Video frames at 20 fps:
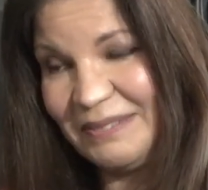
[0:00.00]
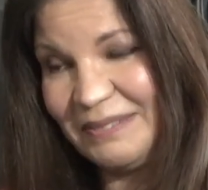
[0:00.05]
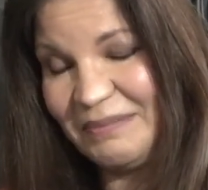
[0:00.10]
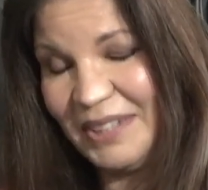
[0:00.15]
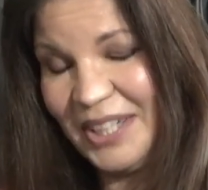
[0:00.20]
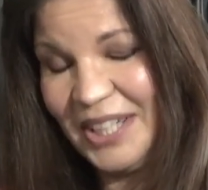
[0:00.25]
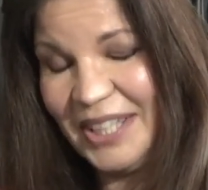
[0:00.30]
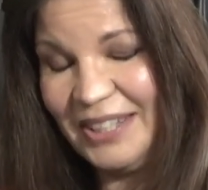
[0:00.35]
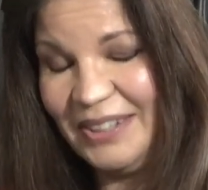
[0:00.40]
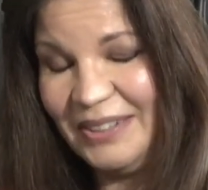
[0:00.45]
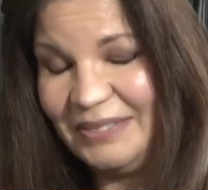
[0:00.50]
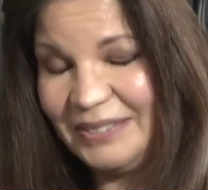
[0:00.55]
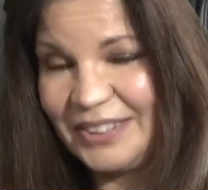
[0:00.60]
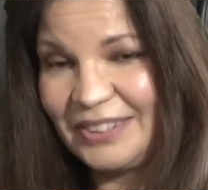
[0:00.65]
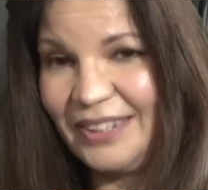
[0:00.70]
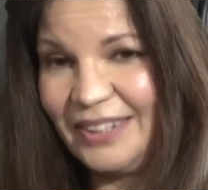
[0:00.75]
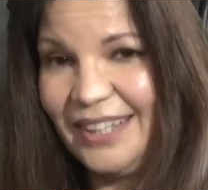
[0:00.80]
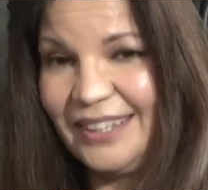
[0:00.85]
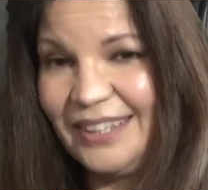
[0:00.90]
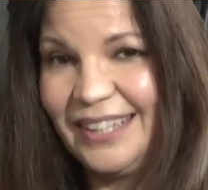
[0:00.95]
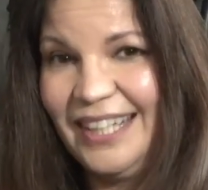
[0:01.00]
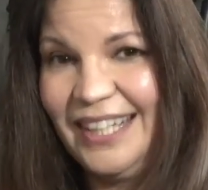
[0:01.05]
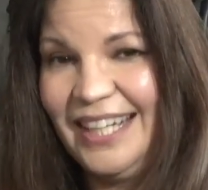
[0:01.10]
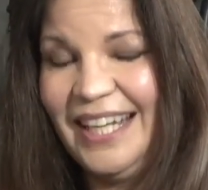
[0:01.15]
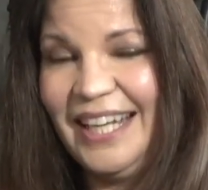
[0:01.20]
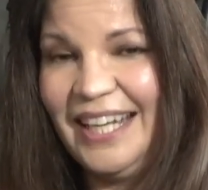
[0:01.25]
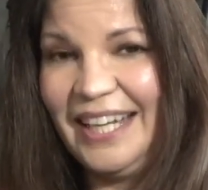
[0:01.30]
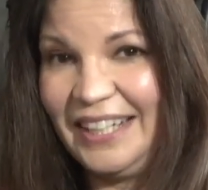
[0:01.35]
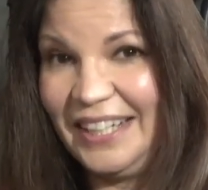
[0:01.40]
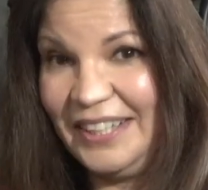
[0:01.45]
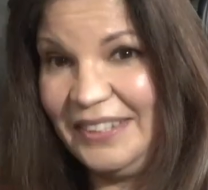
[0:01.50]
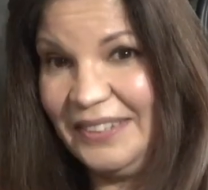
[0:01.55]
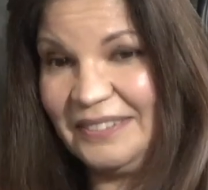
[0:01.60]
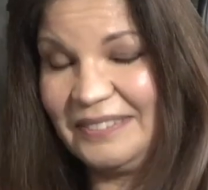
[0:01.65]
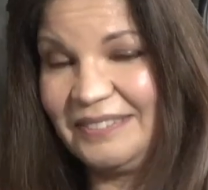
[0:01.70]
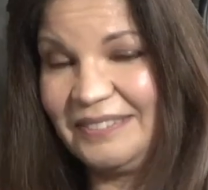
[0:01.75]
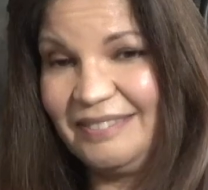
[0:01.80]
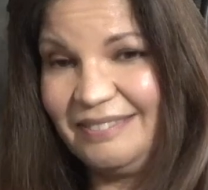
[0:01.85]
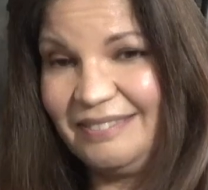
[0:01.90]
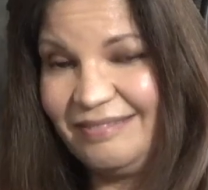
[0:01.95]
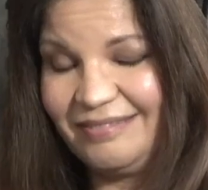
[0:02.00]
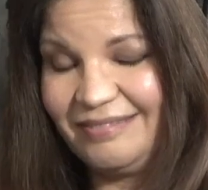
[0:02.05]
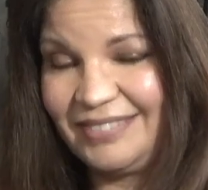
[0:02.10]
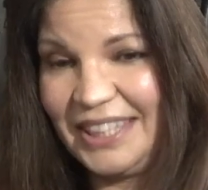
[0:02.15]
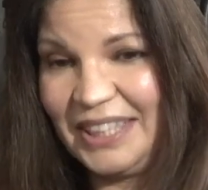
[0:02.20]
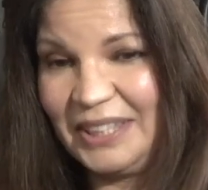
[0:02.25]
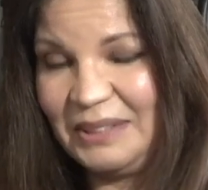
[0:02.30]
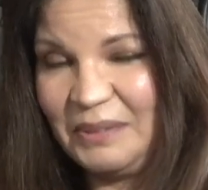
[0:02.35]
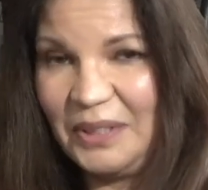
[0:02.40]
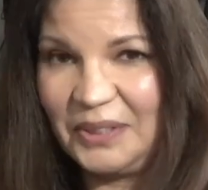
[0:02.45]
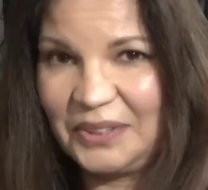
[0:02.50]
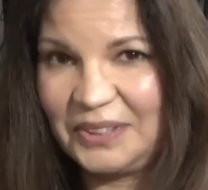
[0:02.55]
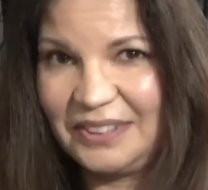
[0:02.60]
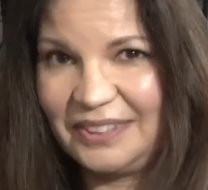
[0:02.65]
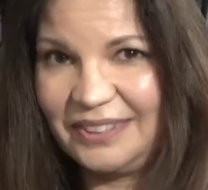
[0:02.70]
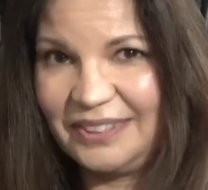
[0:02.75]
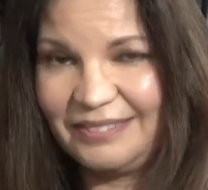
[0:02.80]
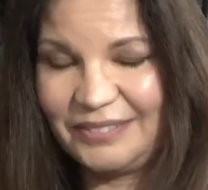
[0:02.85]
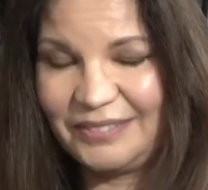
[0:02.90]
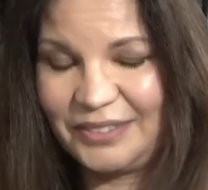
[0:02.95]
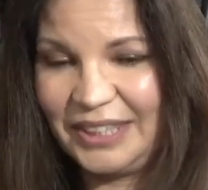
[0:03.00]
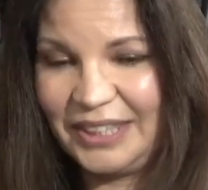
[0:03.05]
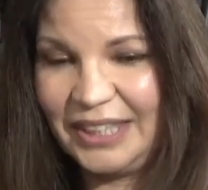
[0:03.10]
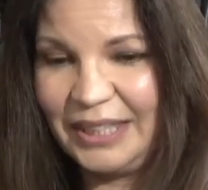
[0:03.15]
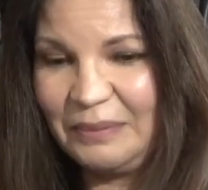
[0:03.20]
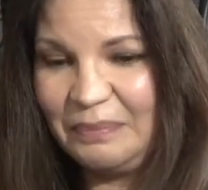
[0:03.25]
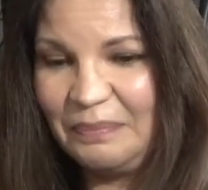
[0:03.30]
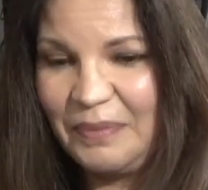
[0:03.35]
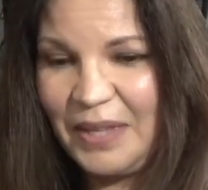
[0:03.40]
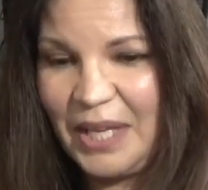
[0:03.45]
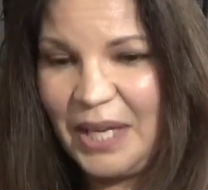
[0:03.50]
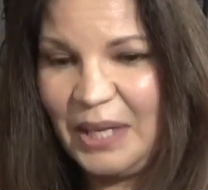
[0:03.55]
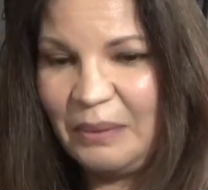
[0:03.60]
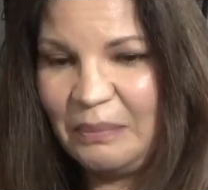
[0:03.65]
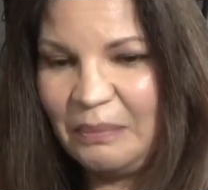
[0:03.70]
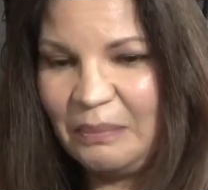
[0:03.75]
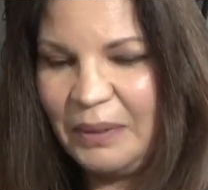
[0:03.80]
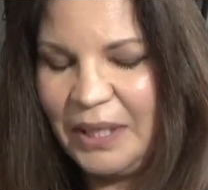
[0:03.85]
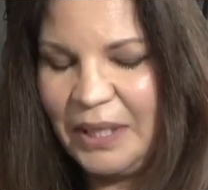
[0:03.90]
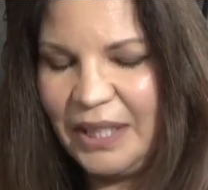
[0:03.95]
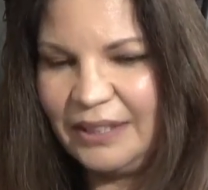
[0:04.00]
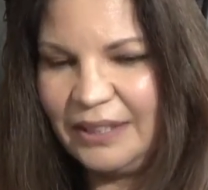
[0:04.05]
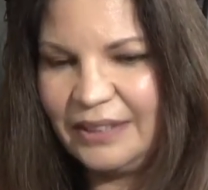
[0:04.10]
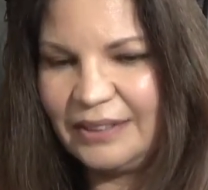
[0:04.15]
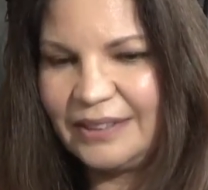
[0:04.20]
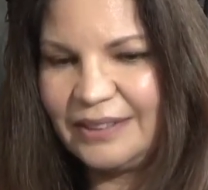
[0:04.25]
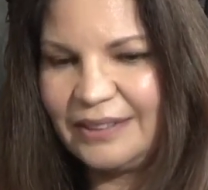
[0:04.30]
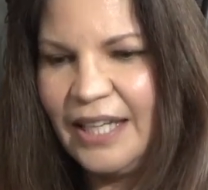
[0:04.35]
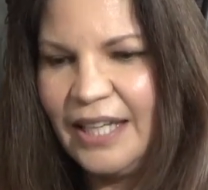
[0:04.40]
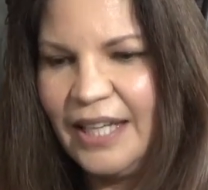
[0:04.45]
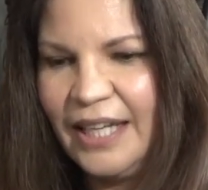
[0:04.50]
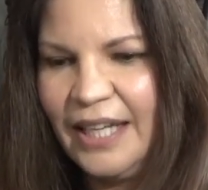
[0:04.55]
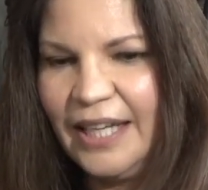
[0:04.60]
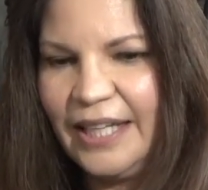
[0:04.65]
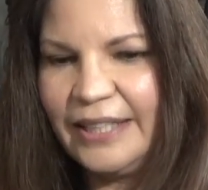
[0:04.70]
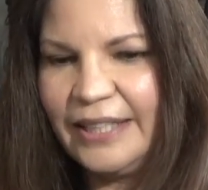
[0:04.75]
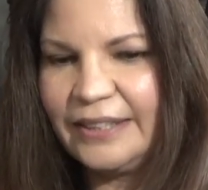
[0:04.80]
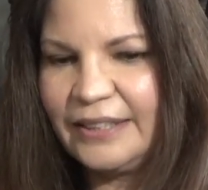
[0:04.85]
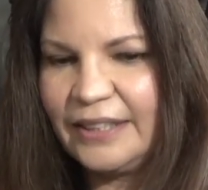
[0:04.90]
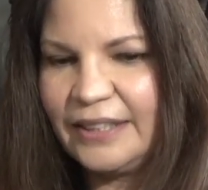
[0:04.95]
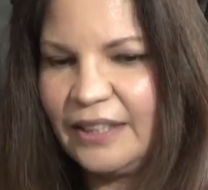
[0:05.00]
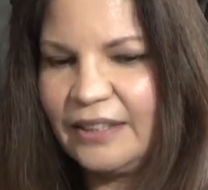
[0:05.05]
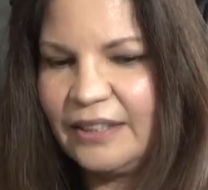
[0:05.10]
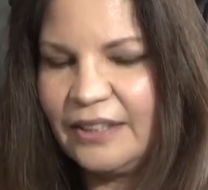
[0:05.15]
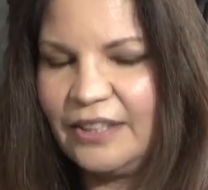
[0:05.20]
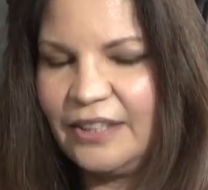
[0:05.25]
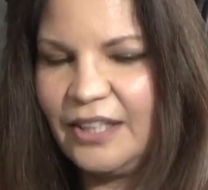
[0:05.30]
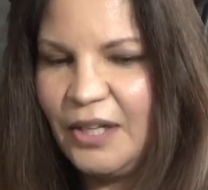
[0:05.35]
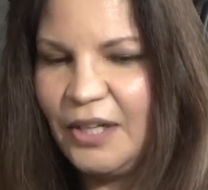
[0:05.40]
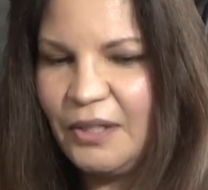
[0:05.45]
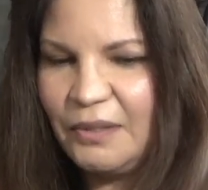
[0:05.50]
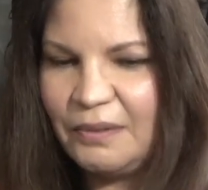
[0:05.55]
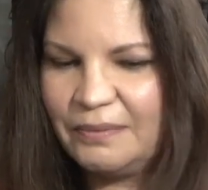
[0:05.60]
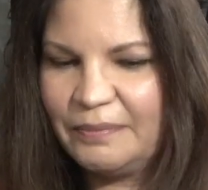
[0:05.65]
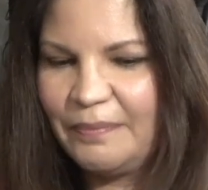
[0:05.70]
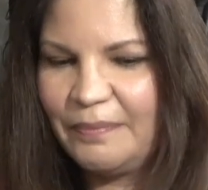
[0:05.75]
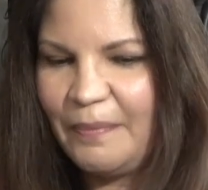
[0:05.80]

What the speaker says: I probably almost cried, and I don't get emotional really, but he said, you know,